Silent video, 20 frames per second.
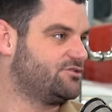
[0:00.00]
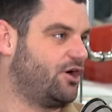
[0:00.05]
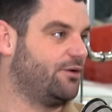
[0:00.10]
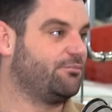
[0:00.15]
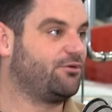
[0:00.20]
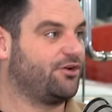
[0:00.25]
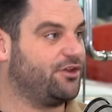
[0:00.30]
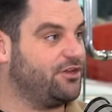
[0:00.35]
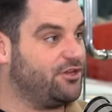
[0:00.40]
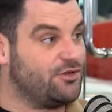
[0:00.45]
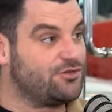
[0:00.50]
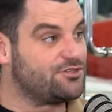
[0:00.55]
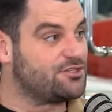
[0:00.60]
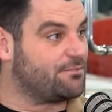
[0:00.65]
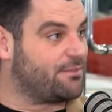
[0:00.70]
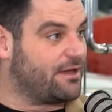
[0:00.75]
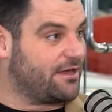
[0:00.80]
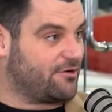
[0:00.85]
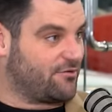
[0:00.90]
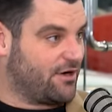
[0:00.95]
So I'm kind of used
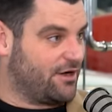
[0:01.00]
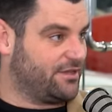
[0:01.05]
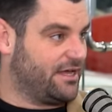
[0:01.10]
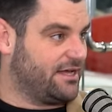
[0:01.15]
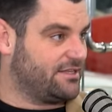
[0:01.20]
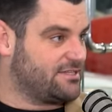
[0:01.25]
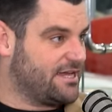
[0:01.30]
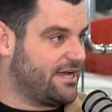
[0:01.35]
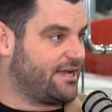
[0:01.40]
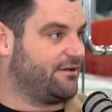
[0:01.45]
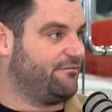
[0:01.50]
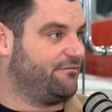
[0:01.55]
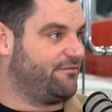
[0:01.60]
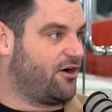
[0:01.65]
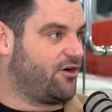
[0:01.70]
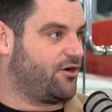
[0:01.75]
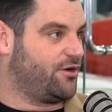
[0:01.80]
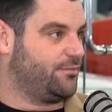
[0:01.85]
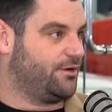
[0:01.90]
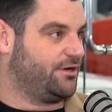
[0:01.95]
to being around that tech
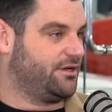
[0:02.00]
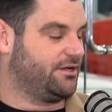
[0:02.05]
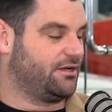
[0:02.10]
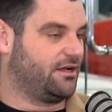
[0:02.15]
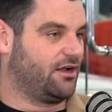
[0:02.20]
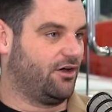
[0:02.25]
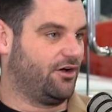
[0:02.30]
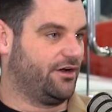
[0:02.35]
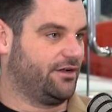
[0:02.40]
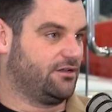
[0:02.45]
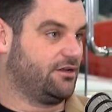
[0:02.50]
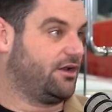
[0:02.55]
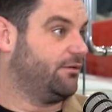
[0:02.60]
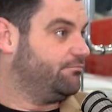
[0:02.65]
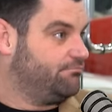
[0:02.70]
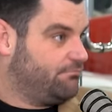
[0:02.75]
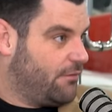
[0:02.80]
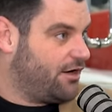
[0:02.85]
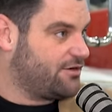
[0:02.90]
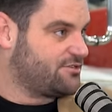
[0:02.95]
environment and client, like
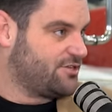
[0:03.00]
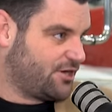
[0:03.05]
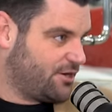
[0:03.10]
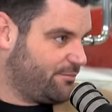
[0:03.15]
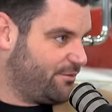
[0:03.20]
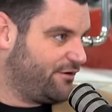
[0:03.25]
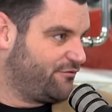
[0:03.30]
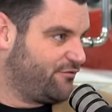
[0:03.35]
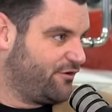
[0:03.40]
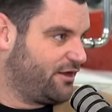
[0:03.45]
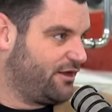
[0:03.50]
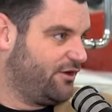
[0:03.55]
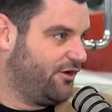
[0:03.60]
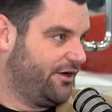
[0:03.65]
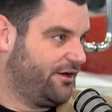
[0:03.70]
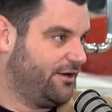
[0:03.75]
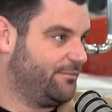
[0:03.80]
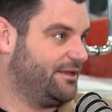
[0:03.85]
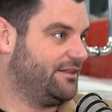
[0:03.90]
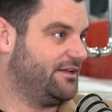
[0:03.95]
Mark Zuckerberg for a
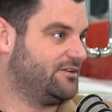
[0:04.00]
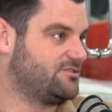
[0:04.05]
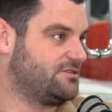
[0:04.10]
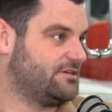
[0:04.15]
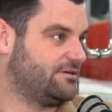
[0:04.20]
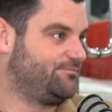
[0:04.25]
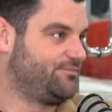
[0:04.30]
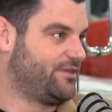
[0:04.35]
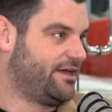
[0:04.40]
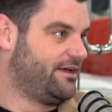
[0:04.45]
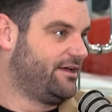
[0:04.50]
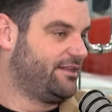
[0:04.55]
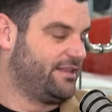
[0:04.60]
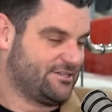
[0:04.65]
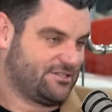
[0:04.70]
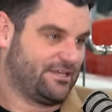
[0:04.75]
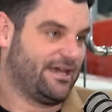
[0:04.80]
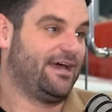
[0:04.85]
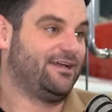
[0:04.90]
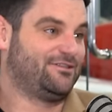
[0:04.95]
client. I mean, that's
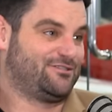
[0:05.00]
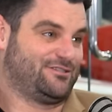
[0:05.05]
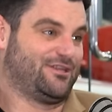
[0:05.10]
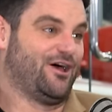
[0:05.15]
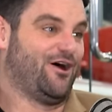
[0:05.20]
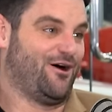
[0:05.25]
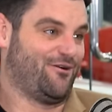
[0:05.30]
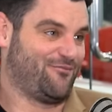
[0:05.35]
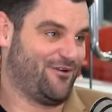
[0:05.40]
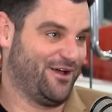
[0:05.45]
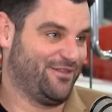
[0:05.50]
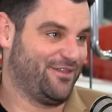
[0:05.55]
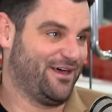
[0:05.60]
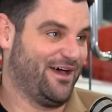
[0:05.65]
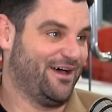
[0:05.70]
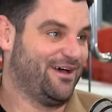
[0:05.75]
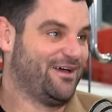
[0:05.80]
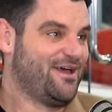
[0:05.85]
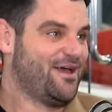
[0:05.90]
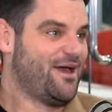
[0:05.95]
a head start right
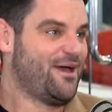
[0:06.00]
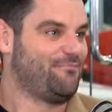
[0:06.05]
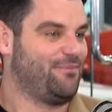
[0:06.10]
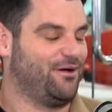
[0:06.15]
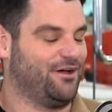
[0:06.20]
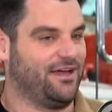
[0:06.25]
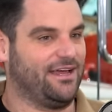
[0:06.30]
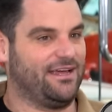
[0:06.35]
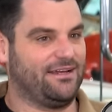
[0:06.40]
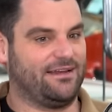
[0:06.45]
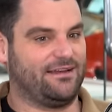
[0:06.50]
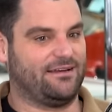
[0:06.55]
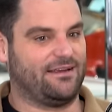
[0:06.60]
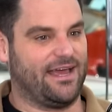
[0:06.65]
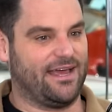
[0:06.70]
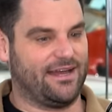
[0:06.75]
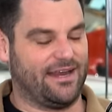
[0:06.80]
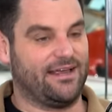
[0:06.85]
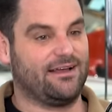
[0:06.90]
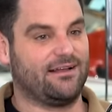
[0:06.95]
there. But in
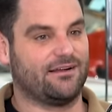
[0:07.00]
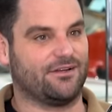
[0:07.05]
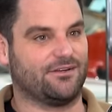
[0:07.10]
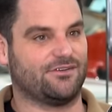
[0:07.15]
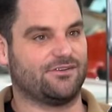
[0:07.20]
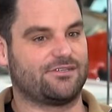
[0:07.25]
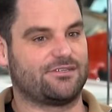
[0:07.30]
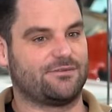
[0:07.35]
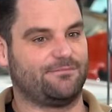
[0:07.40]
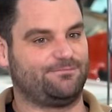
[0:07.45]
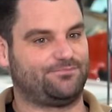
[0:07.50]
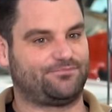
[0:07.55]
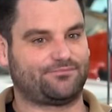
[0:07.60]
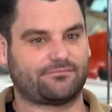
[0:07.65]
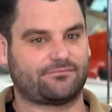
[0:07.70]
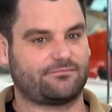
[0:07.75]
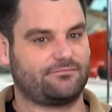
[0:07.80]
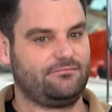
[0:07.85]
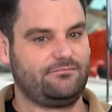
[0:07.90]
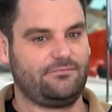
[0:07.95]
England,
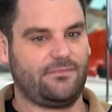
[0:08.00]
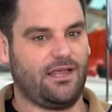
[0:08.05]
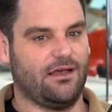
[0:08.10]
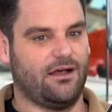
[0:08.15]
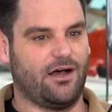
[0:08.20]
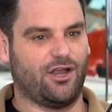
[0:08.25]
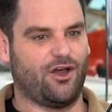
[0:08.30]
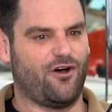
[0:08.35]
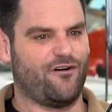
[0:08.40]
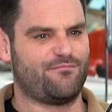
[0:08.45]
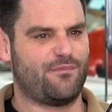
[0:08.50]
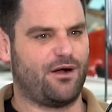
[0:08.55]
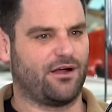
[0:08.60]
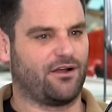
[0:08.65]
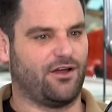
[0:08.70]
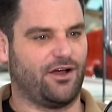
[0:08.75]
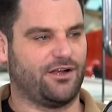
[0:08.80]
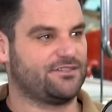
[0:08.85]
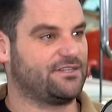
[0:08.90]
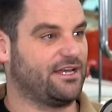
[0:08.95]
a lot of my
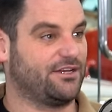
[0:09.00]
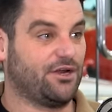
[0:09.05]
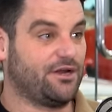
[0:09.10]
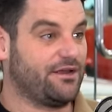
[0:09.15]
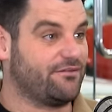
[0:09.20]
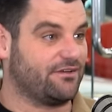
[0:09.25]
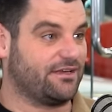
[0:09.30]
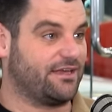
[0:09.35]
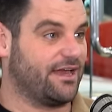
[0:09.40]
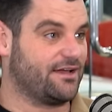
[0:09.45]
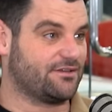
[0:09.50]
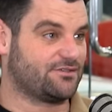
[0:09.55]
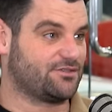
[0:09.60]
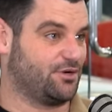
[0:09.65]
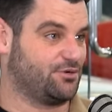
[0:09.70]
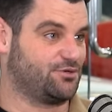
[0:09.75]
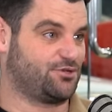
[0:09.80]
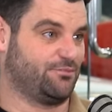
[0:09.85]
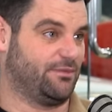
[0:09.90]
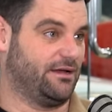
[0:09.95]
clients, they don't even get
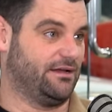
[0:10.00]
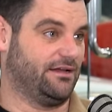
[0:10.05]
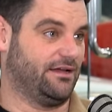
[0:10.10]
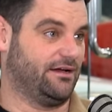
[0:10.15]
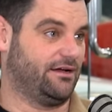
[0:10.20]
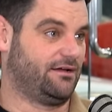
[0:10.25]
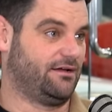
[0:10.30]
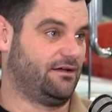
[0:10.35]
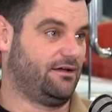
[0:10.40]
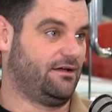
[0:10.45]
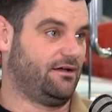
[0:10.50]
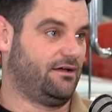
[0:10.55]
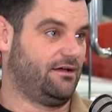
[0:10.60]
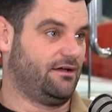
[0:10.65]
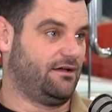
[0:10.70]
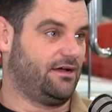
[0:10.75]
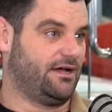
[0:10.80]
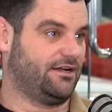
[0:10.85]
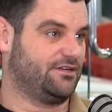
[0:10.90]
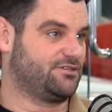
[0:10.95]
social media.
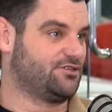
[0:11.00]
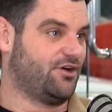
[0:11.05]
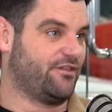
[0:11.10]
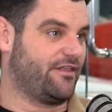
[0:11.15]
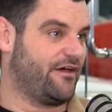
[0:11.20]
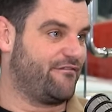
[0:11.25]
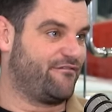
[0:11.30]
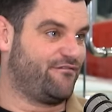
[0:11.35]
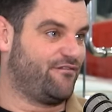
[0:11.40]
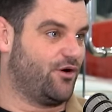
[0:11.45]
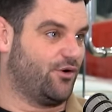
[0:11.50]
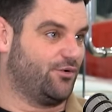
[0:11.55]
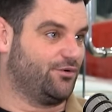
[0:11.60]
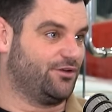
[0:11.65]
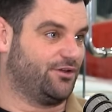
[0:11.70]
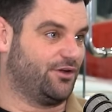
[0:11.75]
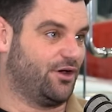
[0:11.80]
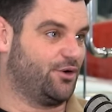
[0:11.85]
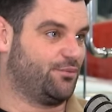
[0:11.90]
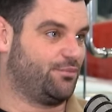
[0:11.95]
And it's not their fault,
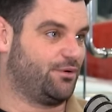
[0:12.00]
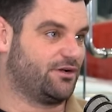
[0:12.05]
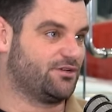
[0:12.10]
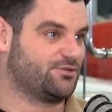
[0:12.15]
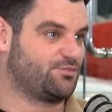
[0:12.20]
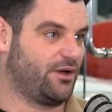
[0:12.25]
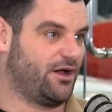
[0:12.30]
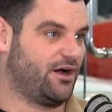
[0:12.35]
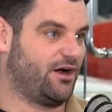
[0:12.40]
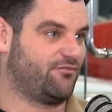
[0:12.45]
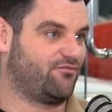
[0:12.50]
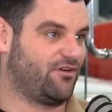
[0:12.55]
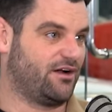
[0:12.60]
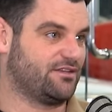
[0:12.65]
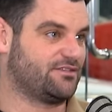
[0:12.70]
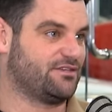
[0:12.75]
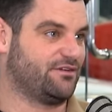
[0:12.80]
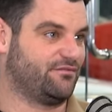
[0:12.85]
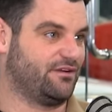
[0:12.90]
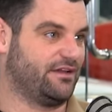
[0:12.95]
you know, because we are
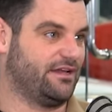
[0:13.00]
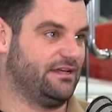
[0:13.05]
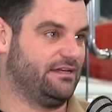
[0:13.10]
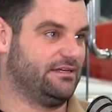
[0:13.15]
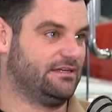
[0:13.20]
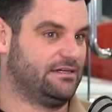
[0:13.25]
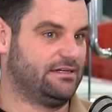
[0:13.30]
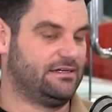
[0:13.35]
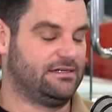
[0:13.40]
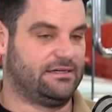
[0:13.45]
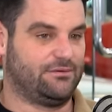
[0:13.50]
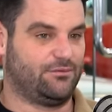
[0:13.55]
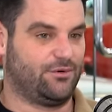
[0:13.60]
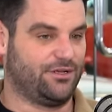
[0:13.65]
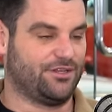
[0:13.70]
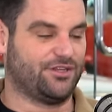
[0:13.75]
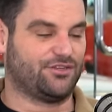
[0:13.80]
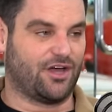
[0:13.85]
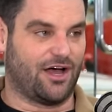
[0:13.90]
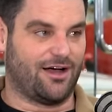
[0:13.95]
relatively, we're
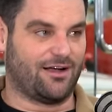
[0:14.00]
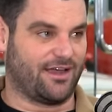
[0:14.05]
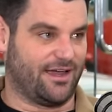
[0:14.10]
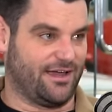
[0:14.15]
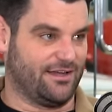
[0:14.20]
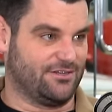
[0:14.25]
in the dark